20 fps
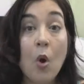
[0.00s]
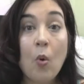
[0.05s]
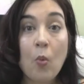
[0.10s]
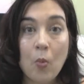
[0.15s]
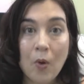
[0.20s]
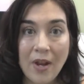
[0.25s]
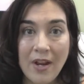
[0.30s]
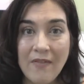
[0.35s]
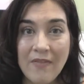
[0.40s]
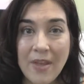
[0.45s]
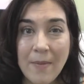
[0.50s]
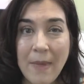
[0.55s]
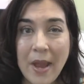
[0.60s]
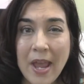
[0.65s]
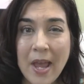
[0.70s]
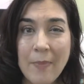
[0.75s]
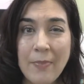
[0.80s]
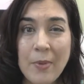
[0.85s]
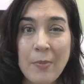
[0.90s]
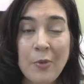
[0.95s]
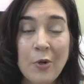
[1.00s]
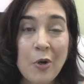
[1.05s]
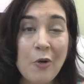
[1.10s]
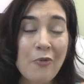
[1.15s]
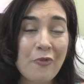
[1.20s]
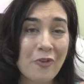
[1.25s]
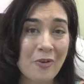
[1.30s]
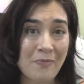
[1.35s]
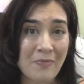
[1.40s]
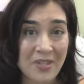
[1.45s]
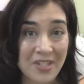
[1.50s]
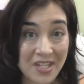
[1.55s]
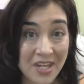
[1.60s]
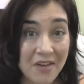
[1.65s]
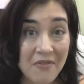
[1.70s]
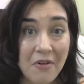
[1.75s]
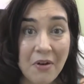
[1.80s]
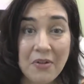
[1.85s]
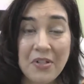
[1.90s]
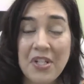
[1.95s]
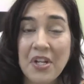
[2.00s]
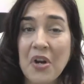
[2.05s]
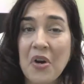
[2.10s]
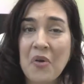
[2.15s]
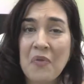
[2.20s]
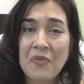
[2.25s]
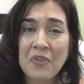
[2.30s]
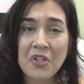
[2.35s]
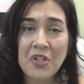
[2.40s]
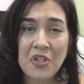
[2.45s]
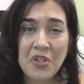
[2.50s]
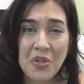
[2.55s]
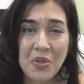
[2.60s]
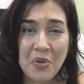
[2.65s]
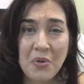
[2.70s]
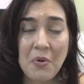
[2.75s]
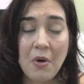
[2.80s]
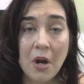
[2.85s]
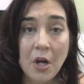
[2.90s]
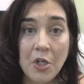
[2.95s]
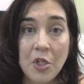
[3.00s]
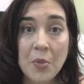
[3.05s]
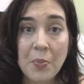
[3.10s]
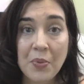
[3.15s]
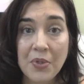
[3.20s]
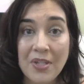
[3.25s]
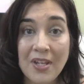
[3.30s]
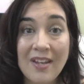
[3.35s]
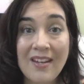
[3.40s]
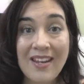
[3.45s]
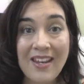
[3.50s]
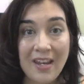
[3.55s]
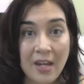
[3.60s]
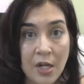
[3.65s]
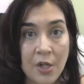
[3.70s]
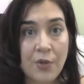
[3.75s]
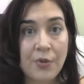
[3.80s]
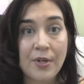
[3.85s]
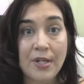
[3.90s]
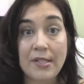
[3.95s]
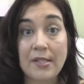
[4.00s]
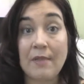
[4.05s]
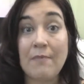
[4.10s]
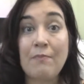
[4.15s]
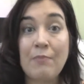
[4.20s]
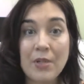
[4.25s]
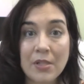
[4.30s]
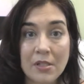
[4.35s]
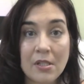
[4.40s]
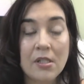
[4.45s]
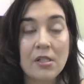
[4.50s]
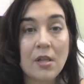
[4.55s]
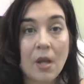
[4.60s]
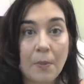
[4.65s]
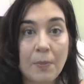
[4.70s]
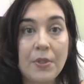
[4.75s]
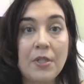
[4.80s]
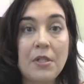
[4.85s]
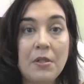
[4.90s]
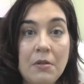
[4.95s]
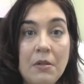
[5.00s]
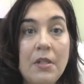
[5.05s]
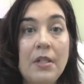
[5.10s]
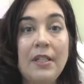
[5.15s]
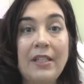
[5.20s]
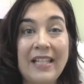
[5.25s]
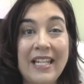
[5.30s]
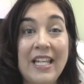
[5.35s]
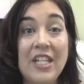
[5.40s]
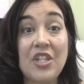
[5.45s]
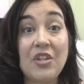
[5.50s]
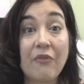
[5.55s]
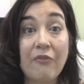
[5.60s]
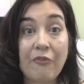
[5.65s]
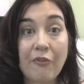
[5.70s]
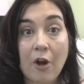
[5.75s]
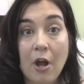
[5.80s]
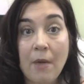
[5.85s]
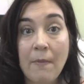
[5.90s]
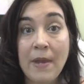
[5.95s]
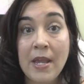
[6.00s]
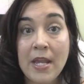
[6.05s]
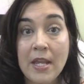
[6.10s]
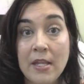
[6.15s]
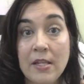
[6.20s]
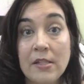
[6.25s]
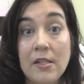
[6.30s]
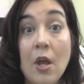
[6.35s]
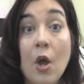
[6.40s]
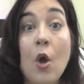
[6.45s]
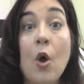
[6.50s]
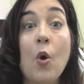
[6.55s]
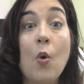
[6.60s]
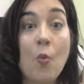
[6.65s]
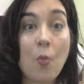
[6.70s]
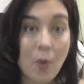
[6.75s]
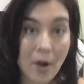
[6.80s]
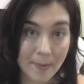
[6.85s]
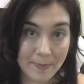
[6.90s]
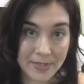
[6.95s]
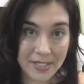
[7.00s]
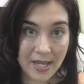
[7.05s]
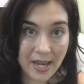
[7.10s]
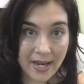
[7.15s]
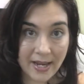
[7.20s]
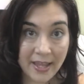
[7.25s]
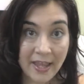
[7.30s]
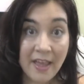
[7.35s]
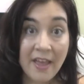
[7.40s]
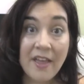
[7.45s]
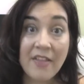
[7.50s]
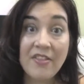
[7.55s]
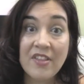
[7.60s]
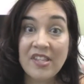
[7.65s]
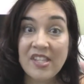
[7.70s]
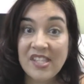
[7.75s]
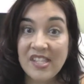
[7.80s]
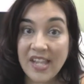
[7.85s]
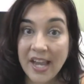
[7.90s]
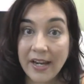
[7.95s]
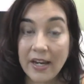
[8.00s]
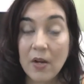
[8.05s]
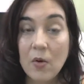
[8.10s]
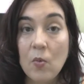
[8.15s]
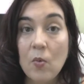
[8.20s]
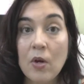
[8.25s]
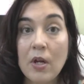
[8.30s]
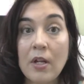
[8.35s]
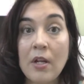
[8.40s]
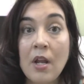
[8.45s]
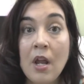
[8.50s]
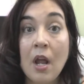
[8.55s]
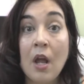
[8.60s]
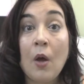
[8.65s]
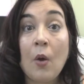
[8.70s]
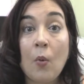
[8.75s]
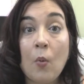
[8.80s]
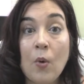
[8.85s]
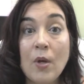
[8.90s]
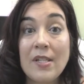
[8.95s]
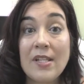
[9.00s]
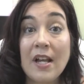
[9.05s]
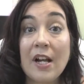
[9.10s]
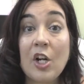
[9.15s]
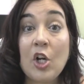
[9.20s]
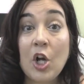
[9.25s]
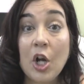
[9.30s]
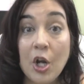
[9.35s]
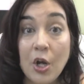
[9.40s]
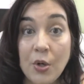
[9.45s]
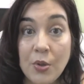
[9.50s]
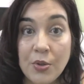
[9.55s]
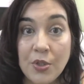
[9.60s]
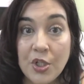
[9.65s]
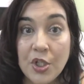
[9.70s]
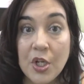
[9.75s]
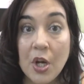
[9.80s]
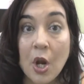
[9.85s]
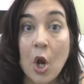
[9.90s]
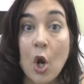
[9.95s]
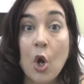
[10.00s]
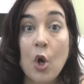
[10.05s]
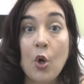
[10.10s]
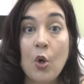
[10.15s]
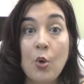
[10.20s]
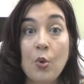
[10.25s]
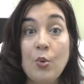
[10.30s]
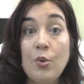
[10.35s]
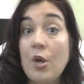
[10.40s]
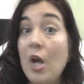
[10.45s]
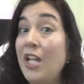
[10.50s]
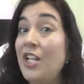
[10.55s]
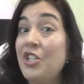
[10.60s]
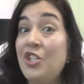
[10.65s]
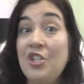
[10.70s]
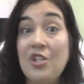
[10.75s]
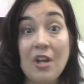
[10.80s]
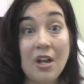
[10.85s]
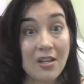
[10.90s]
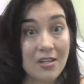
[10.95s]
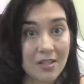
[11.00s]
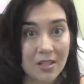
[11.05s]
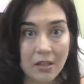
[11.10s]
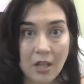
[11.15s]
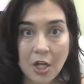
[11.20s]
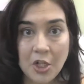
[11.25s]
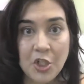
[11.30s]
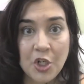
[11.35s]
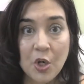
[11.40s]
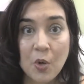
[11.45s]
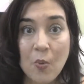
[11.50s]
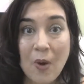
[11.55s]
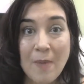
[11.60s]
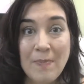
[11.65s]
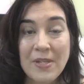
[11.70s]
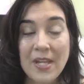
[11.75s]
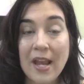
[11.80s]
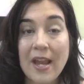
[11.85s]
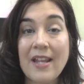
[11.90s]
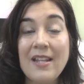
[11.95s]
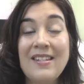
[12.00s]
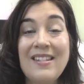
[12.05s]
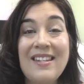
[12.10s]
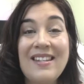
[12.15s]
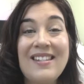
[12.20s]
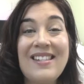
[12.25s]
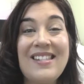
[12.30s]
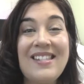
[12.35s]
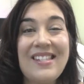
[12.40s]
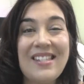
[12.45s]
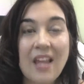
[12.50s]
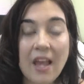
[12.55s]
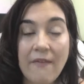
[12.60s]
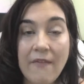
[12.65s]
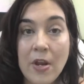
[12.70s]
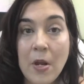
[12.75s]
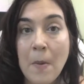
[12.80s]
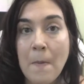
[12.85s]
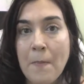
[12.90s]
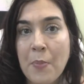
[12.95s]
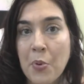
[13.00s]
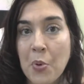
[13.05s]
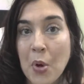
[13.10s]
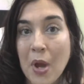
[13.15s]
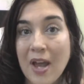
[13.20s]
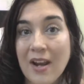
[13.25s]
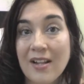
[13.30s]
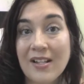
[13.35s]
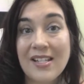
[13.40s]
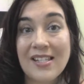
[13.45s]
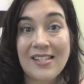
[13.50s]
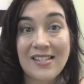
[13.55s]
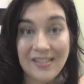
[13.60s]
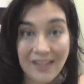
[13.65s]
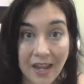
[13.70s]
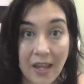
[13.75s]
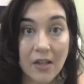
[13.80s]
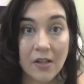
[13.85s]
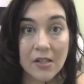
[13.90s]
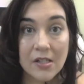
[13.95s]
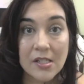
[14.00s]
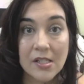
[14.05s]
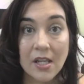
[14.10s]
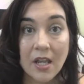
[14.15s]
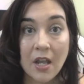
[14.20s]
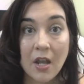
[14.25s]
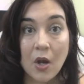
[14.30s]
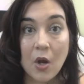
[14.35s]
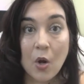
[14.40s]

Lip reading: One of them, I helped them go from 0 to over 200% increase in business opportunity leads from his website. The second one was a coach who just launched her website and did 7 product sales